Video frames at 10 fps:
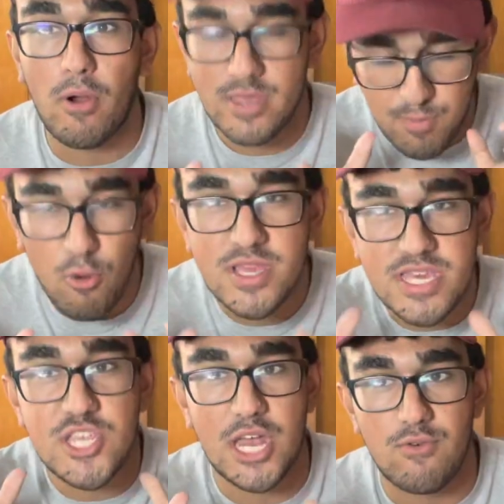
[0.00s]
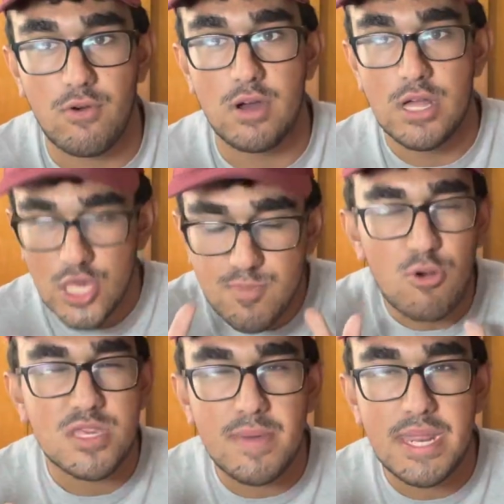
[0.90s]
sports in general, the
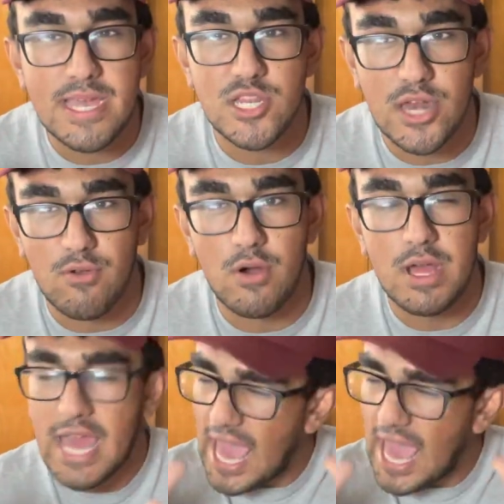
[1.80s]
sports media in general.